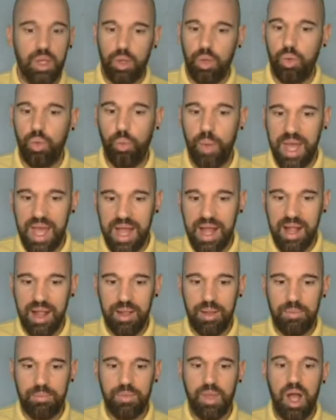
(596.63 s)

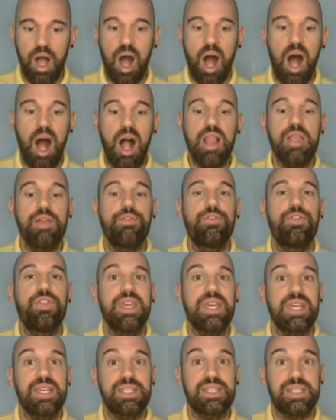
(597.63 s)
Well, all of
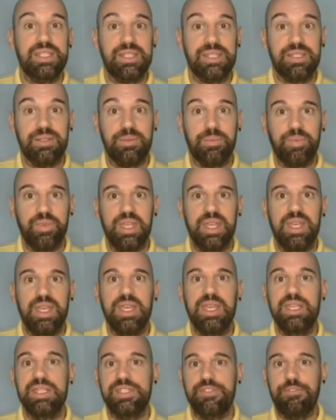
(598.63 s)
this
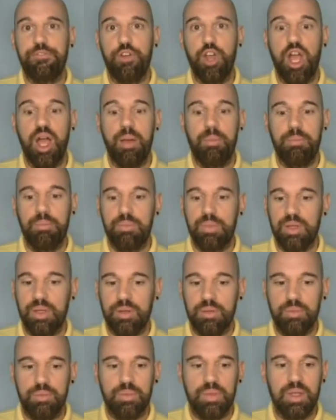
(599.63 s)
is from
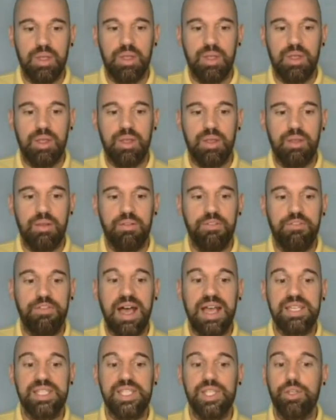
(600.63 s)

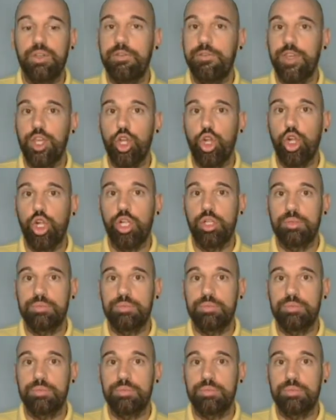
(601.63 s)
fossil fuel.